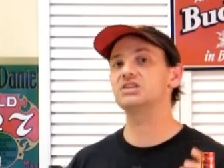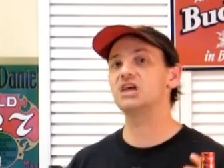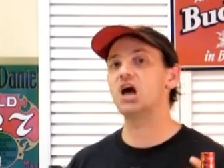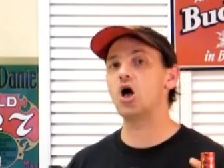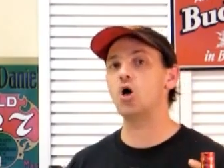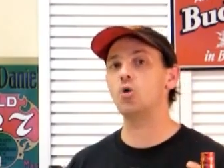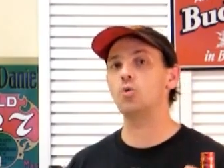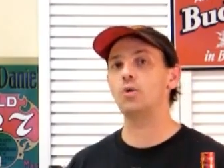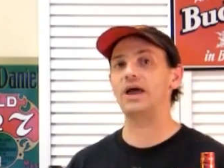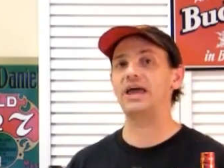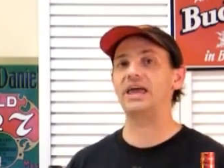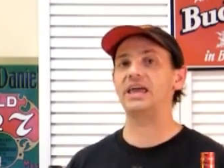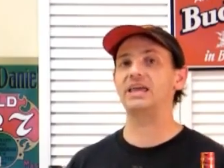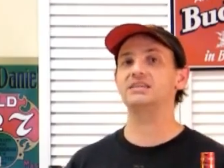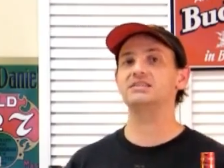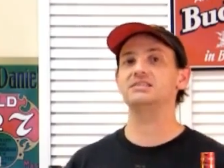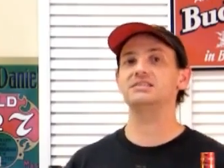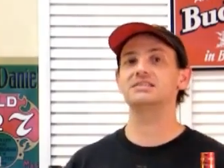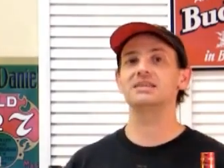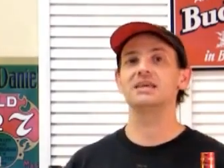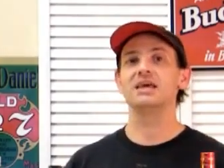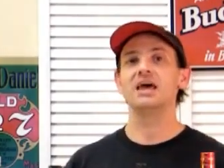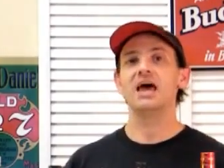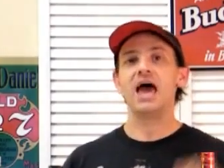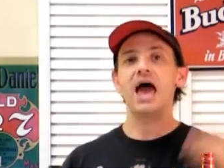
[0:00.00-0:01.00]

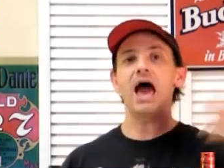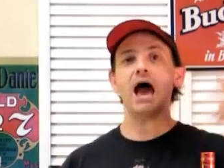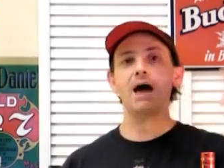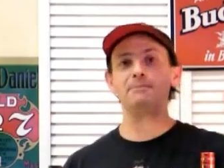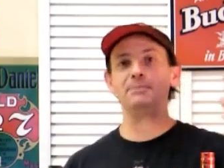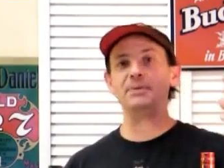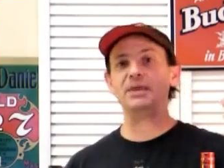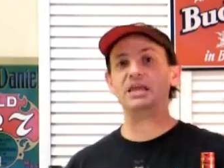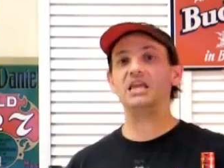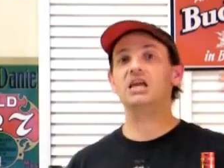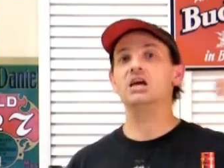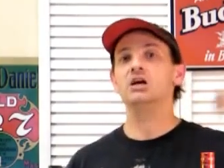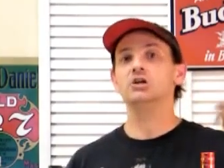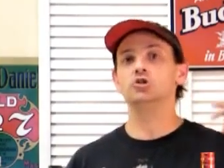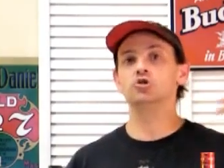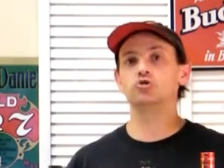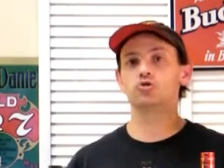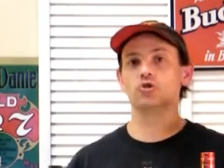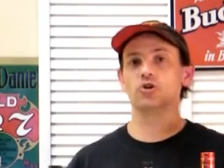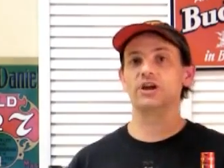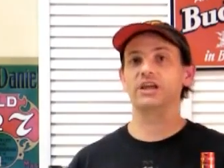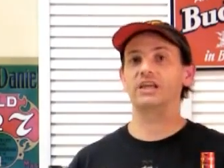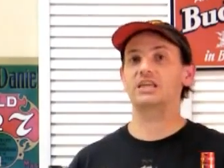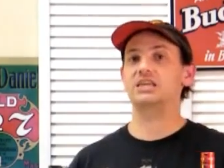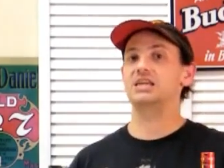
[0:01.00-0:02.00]
always, happy
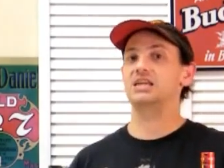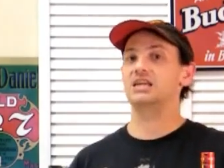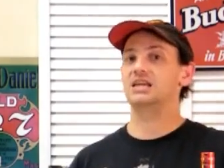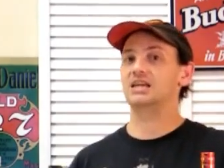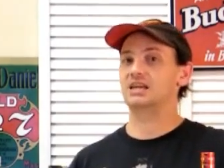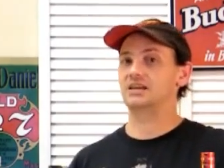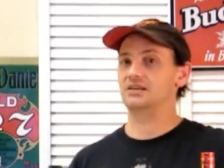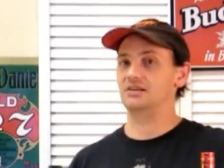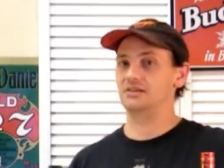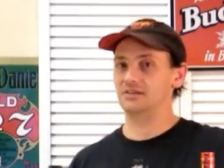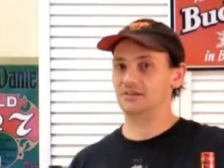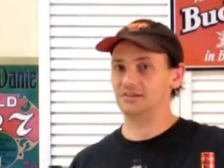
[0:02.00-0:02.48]
drinking!